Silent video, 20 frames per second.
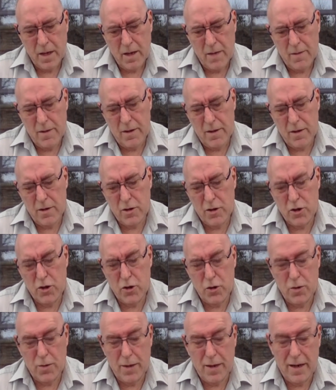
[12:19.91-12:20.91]
but the
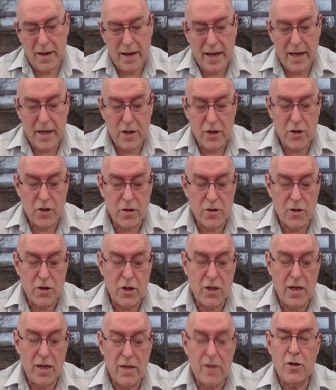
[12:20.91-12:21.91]
jubilation
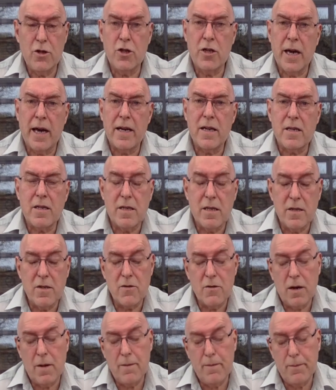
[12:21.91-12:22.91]
she injects into
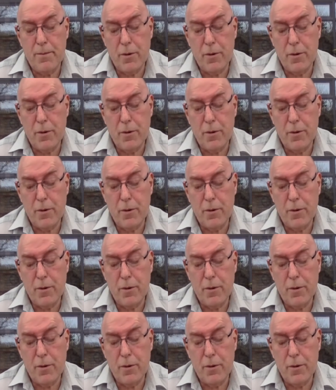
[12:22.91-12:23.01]
her